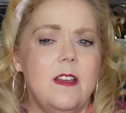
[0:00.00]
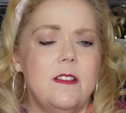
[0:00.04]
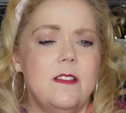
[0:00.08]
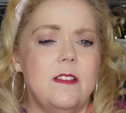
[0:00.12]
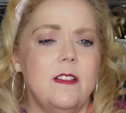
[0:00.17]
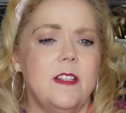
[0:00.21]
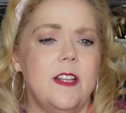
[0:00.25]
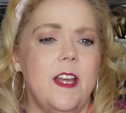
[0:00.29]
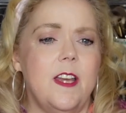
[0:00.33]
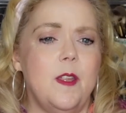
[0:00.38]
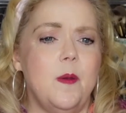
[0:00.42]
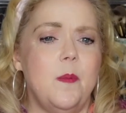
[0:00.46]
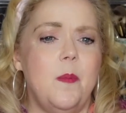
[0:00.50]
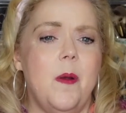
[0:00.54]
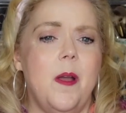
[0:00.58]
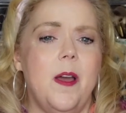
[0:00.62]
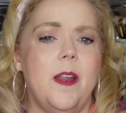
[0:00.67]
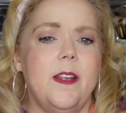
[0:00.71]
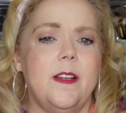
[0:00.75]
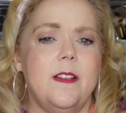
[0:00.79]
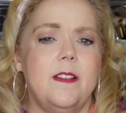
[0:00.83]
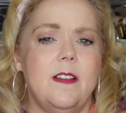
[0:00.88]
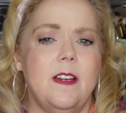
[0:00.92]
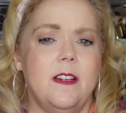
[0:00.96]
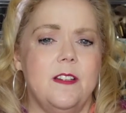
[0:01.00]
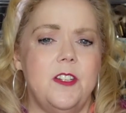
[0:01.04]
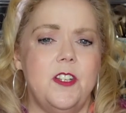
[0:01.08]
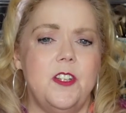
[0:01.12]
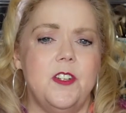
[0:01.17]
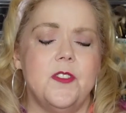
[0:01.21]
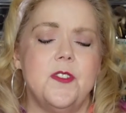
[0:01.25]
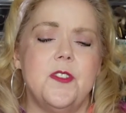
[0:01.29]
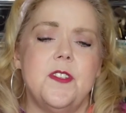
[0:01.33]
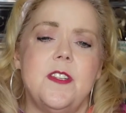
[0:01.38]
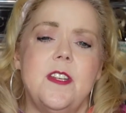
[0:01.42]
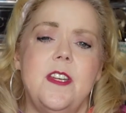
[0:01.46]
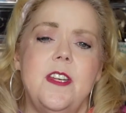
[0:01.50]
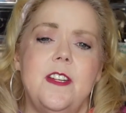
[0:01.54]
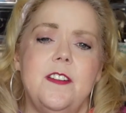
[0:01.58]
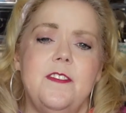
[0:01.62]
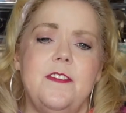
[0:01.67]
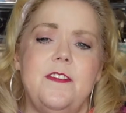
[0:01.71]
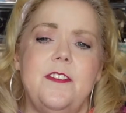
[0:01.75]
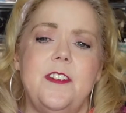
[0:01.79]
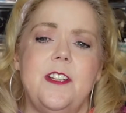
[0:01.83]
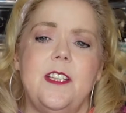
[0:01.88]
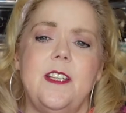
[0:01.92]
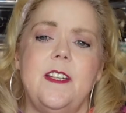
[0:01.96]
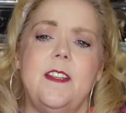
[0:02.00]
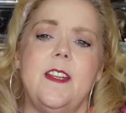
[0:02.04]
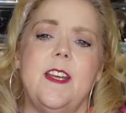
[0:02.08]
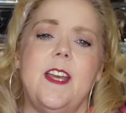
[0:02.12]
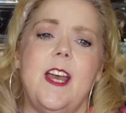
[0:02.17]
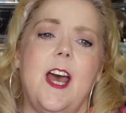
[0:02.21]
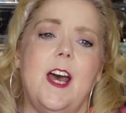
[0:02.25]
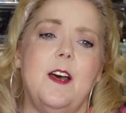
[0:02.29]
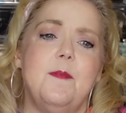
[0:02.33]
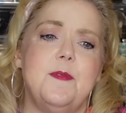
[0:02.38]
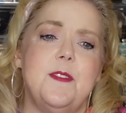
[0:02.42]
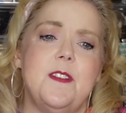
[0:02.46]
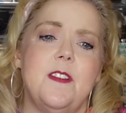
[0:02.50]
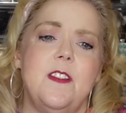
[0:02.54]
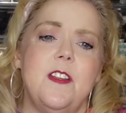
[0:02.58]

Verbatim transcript: to lay the product onto your skin, fill in the gaps,